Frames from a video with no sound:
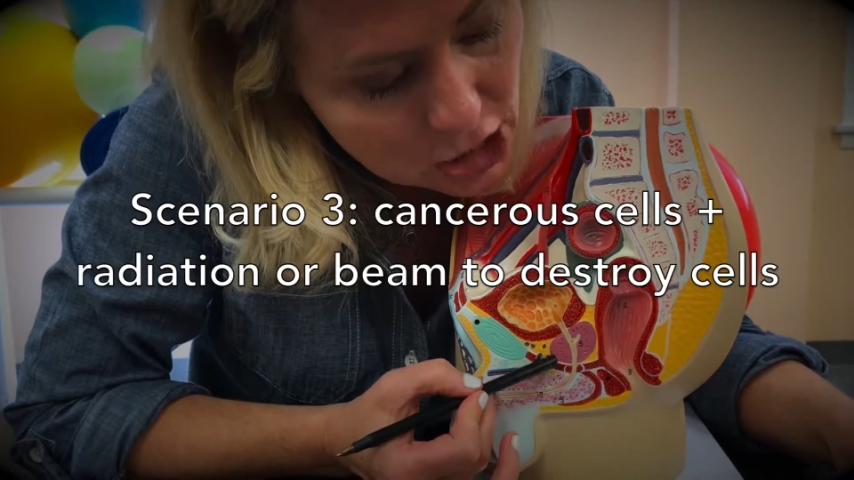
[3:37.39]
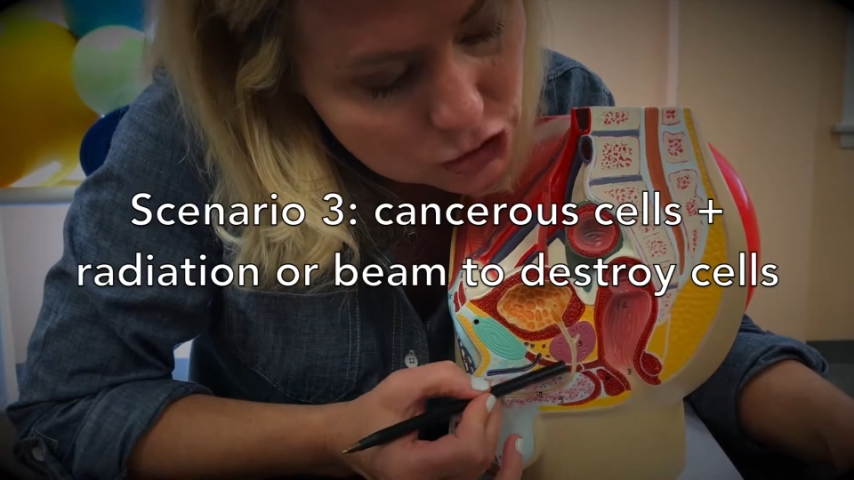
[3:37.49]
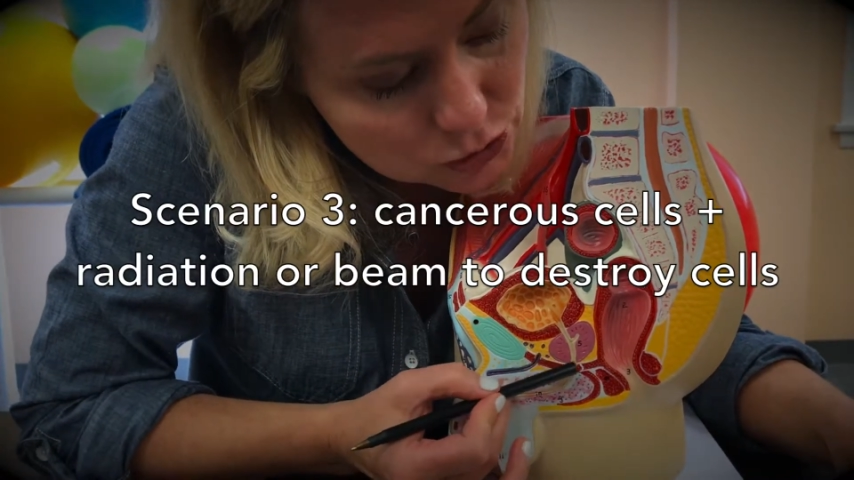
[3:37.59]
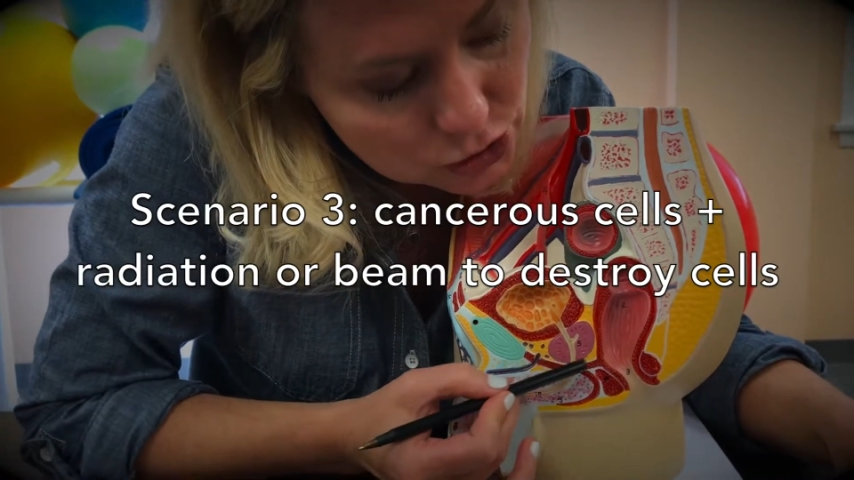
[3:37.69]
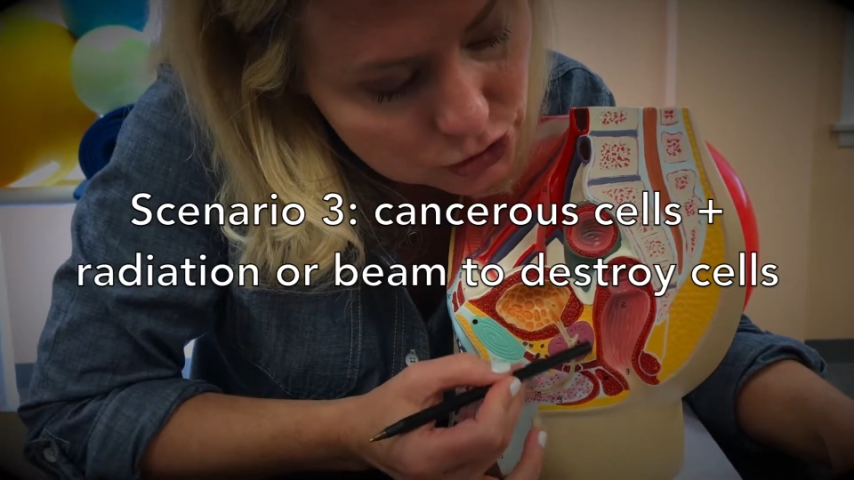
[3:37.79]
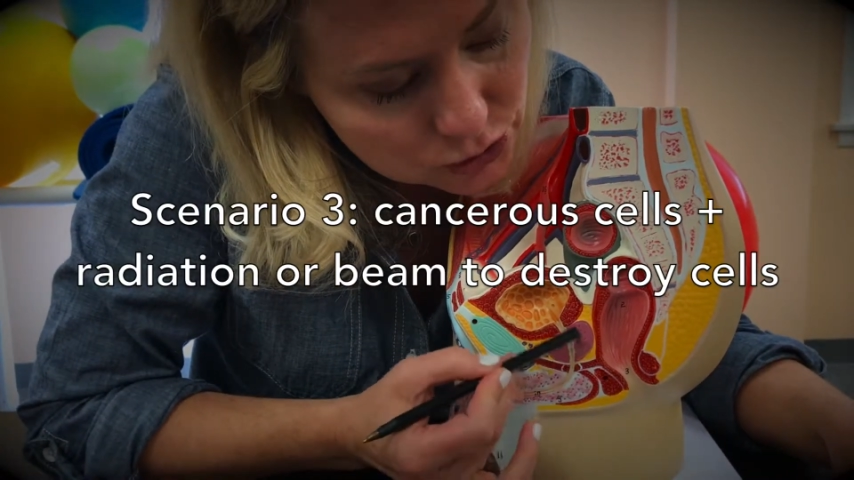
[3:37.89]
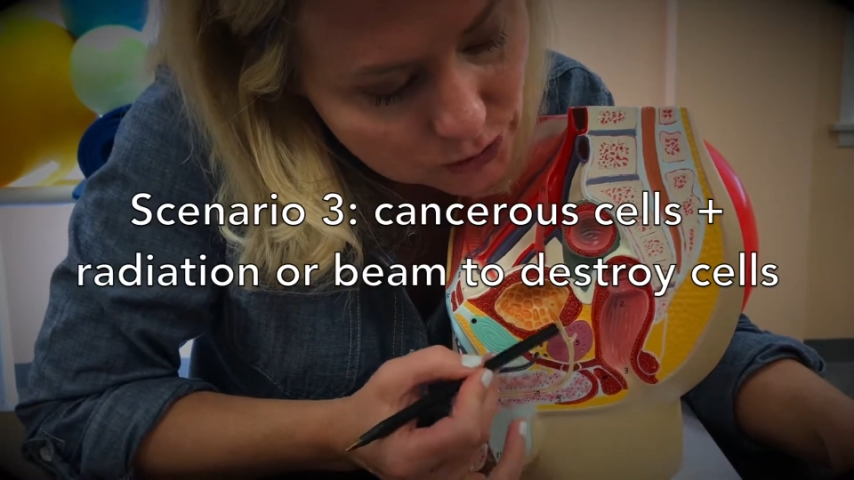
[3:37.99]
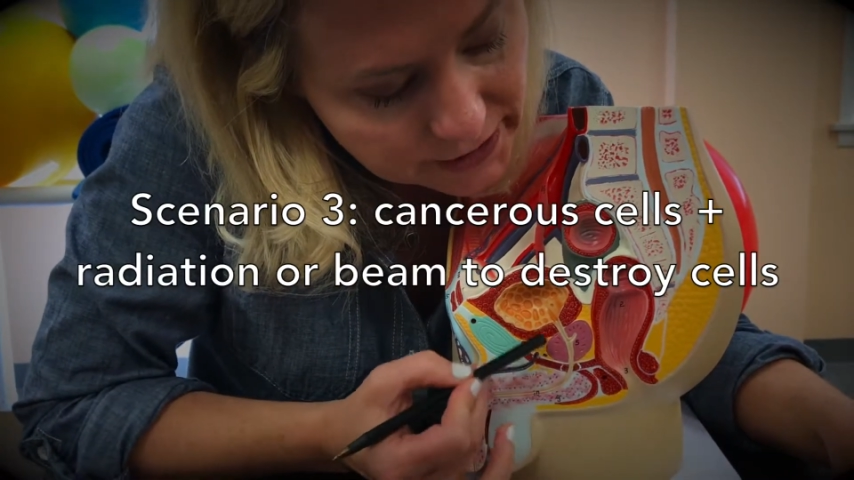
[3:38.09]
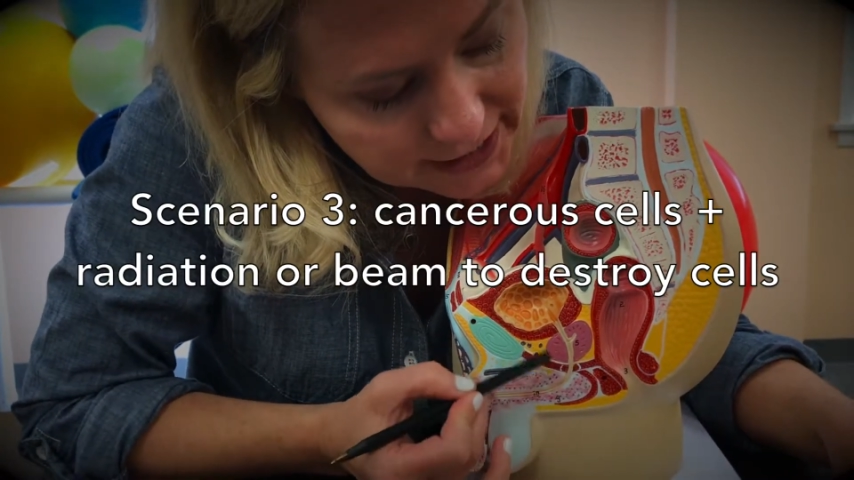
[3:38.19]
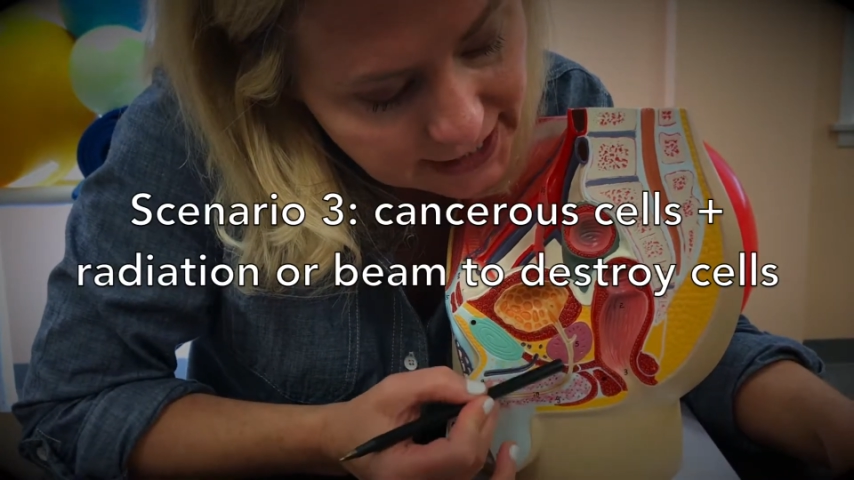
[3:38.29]
to
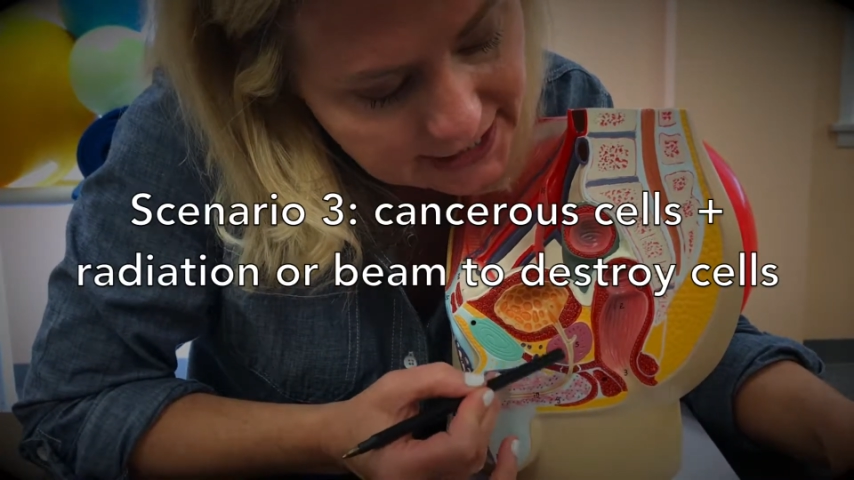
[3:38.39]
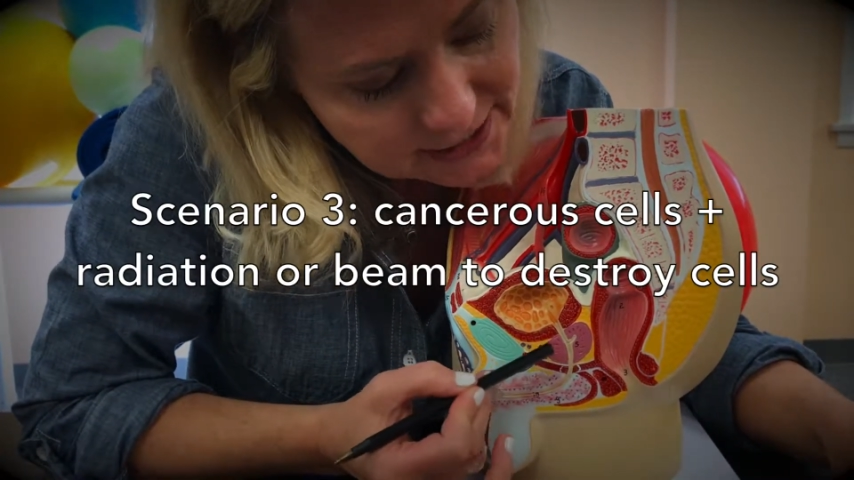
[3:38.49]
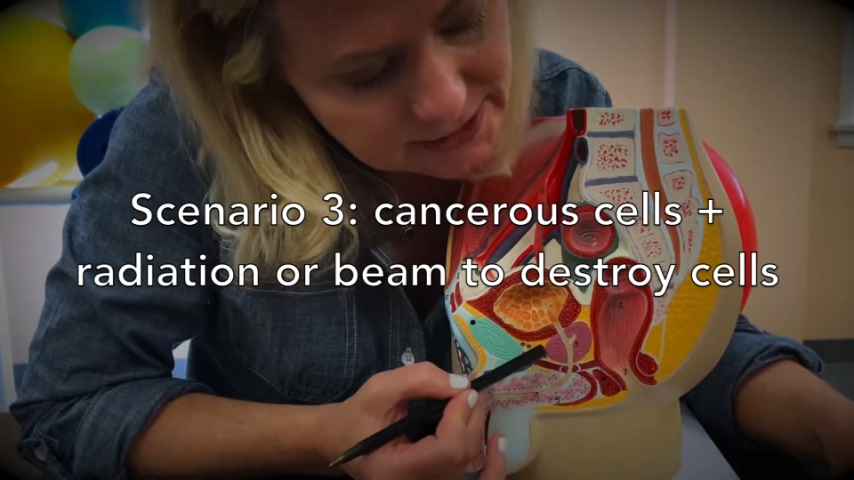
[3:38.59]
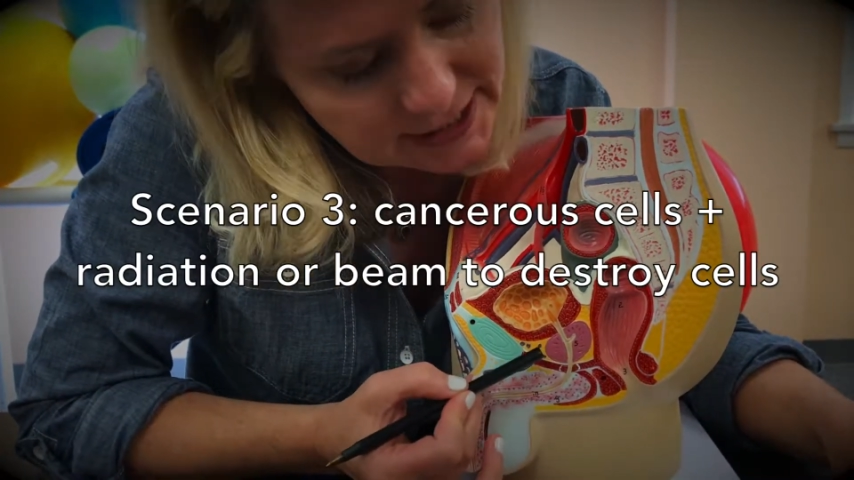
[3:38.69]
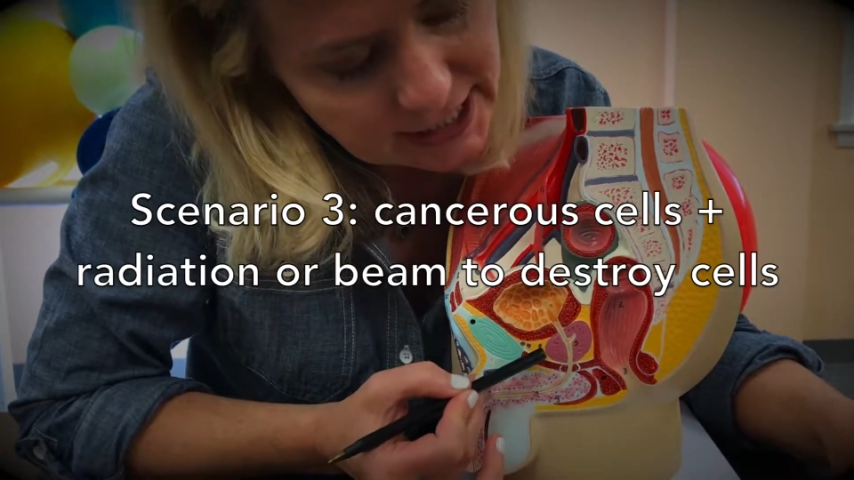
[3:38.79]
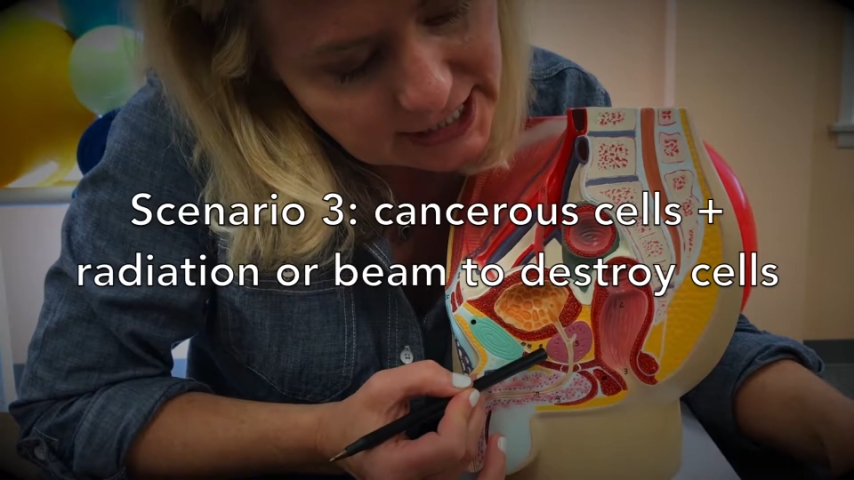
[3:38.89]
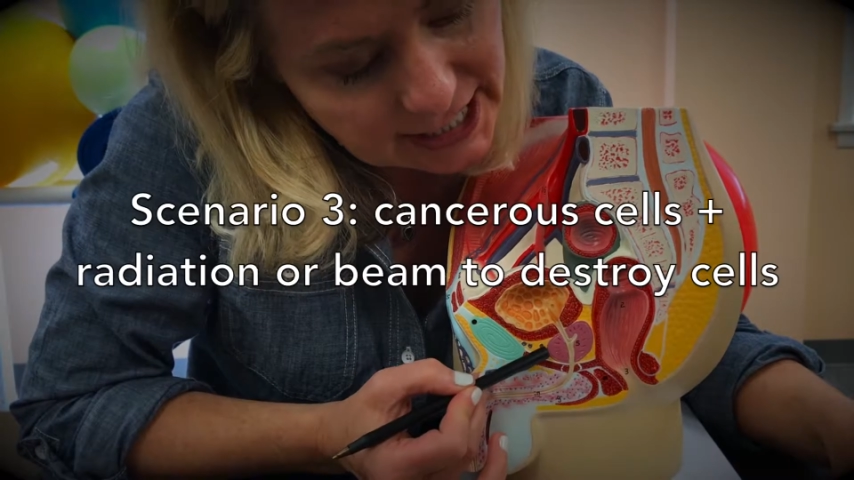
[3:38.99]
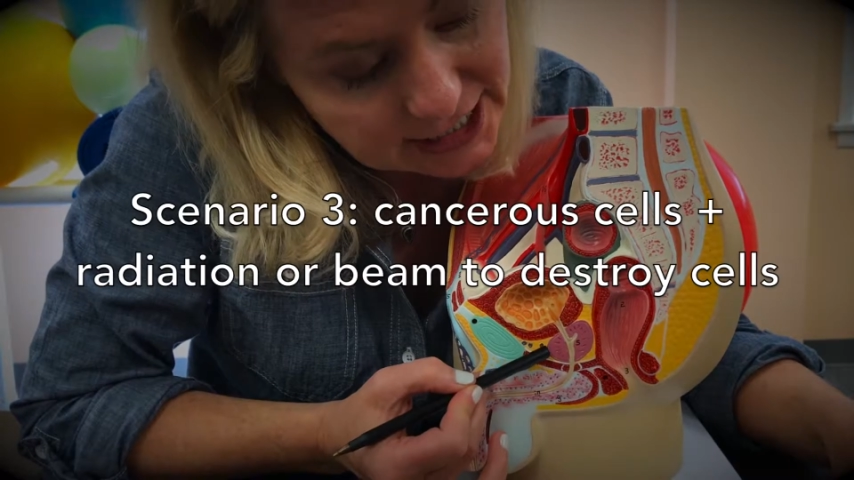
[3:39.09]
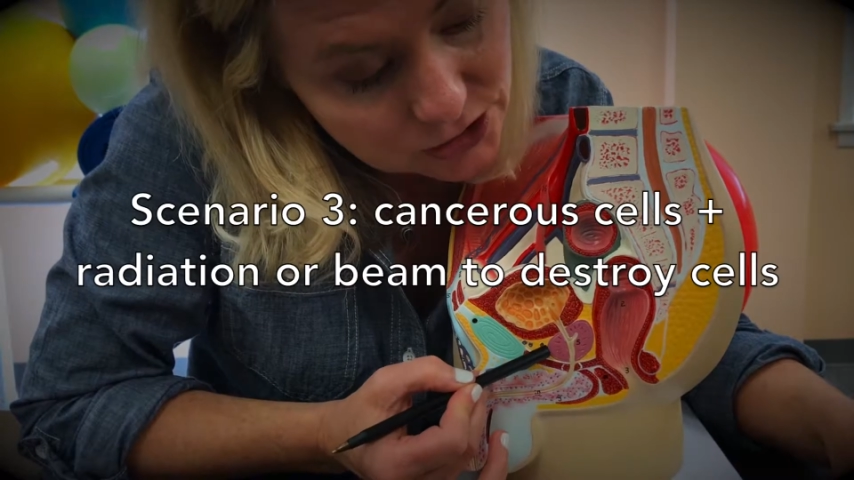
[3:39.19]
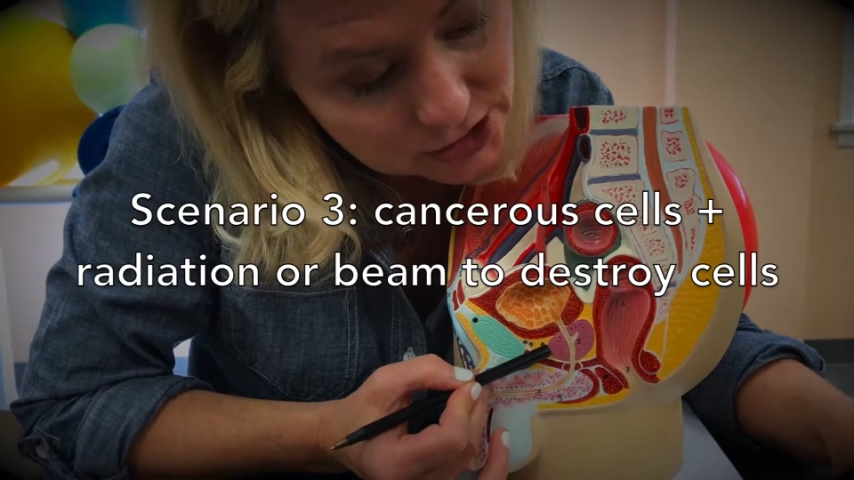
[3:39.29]
destroy the cancer